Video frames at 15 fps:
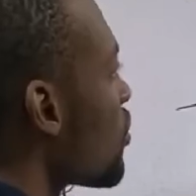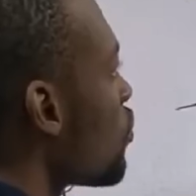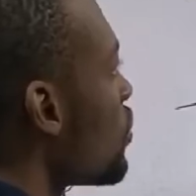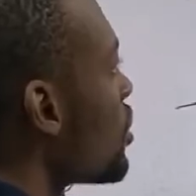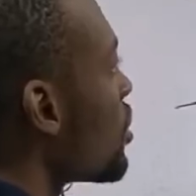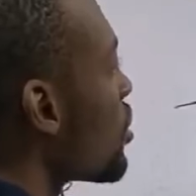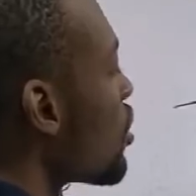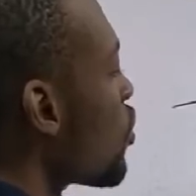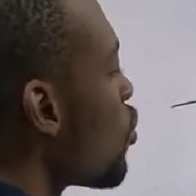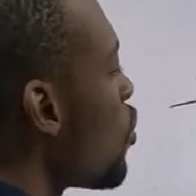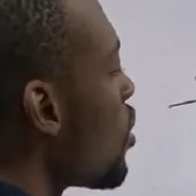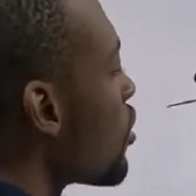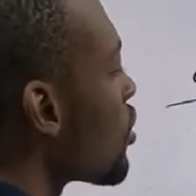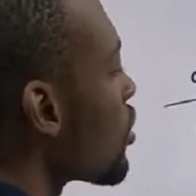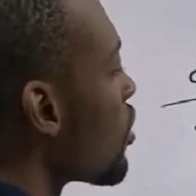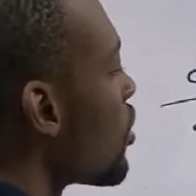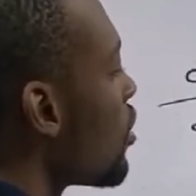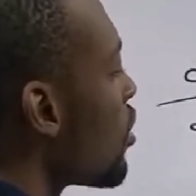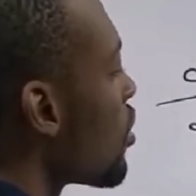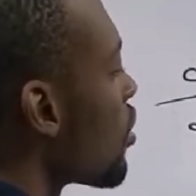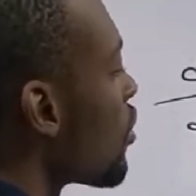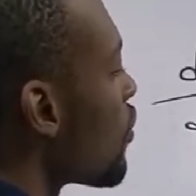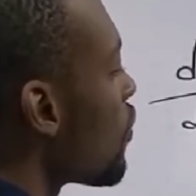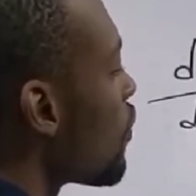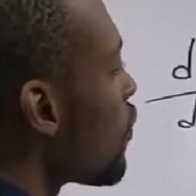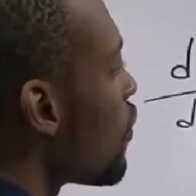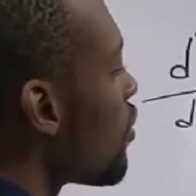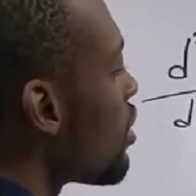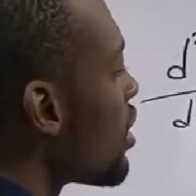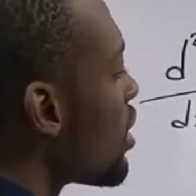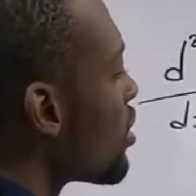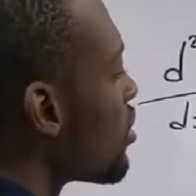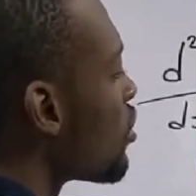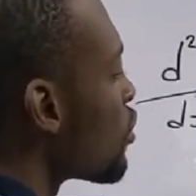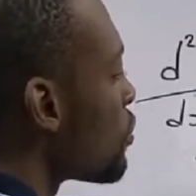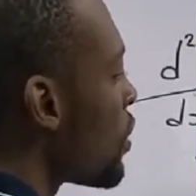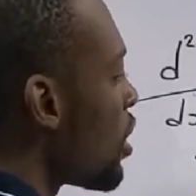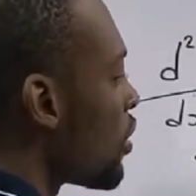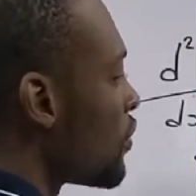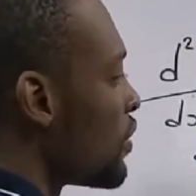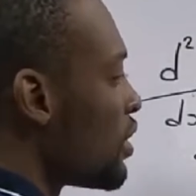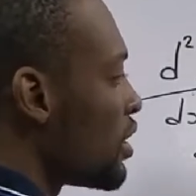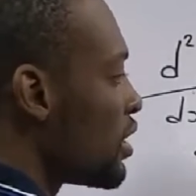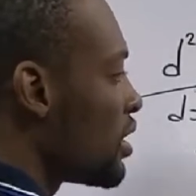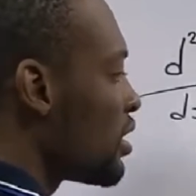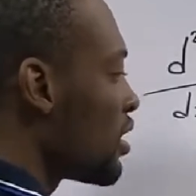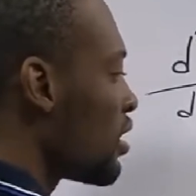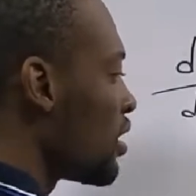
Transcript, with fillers: which is equals four s raised to the power of three.